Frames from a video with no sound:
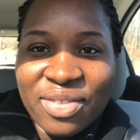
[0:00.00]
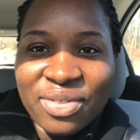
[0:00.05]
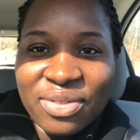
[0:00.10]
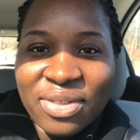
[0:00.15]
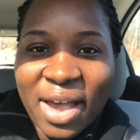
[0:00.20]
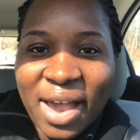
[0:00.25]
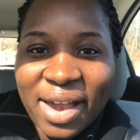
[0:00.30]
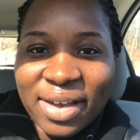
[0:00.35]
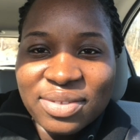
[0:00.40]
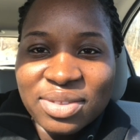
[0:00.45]

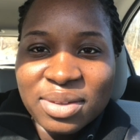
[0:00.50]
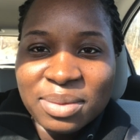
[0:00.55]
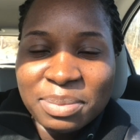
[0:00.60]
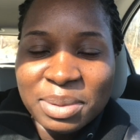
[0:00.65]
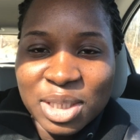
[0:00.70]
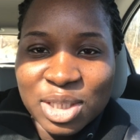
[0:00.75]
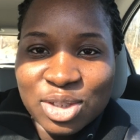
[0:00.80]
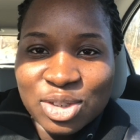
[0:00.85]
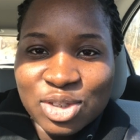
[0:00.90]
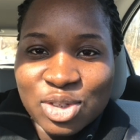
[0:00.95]
that the
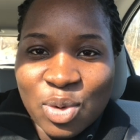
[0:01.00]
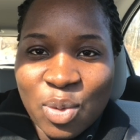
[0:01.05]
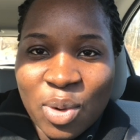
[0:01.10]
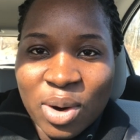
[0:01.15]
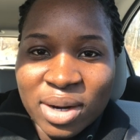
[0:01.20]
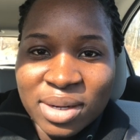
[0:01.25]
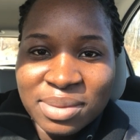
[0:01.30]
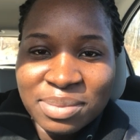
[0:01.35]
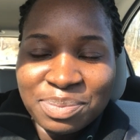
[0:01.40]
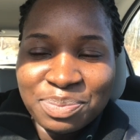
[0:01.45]
beer
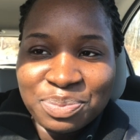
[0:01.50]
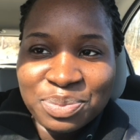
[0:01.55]
store.